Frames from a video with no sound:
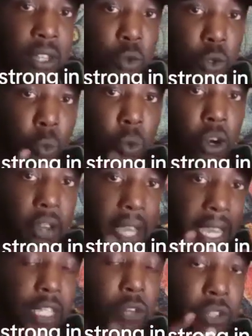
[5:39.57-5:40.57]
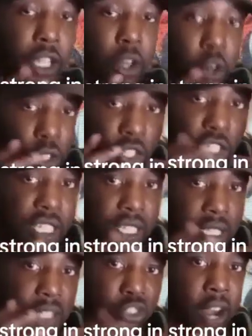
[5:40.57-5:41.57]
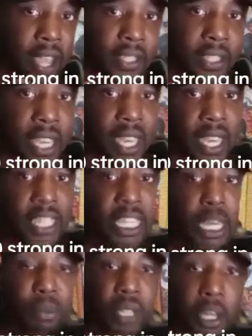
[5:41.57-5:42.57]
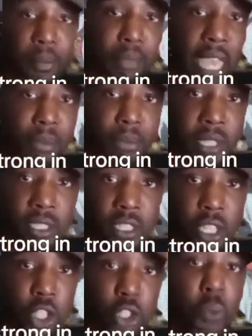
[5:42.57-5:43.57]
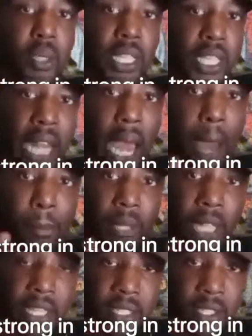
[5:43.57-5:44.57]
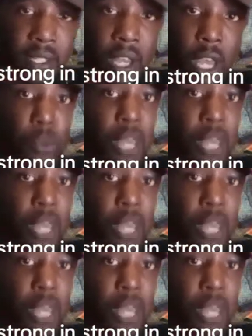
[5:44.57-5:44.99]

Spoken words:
who the world ignorantly calls Jesus Christ, and keep the commandments so we could get our blessing.